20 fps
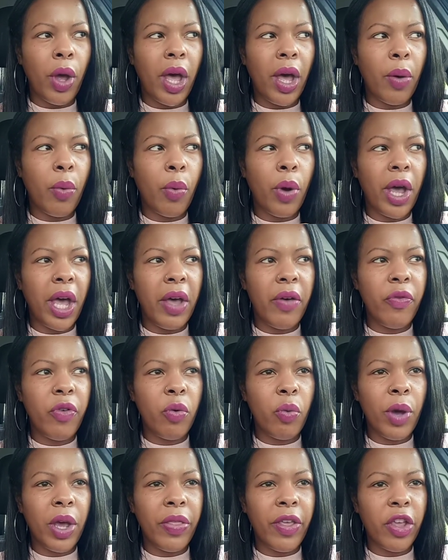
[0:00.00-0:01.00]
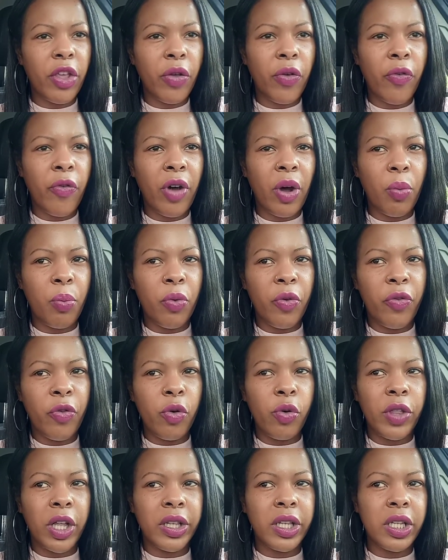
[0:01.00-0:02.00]
whatever way that you felt
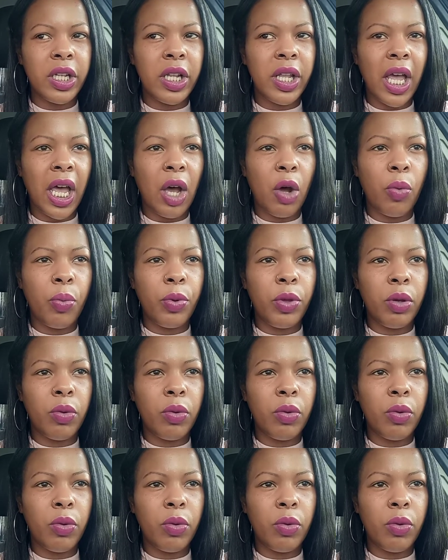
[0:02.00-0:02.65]
before that didn't help